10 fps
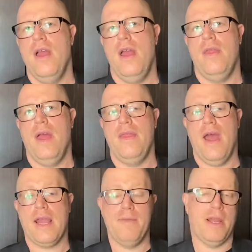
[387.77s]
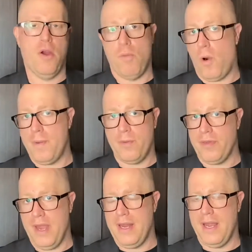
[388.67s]
and that can be comorbid with
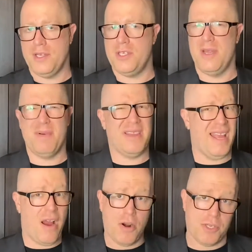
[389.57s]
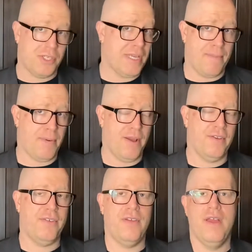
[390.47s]
ADHD, but they are
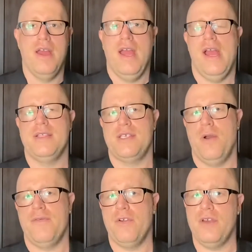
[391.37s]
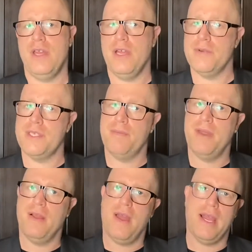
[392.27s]
separate. And so if you're dealing with
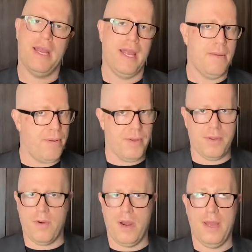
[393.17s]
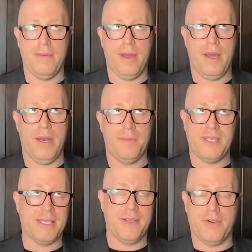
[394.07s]
something like an impulse or an
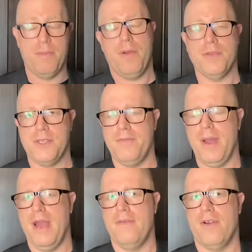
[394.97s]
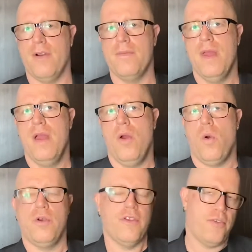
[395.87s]
obsessive compulsive behavior
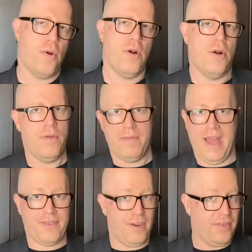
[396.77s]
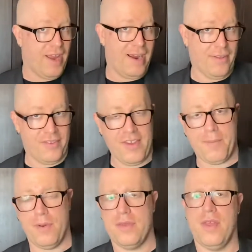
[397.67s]
or disorder, that's an entirely
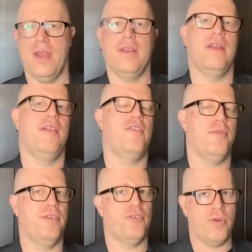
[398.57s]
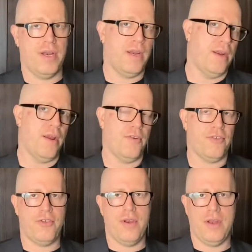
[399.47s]
separate thing that needs to be treated and
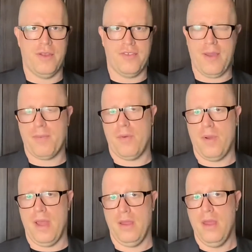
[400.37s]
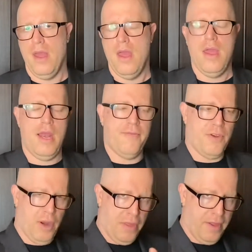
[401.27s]
understood in a separate way. And if you're
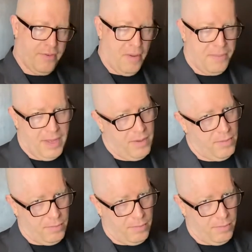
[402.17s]
dealing with something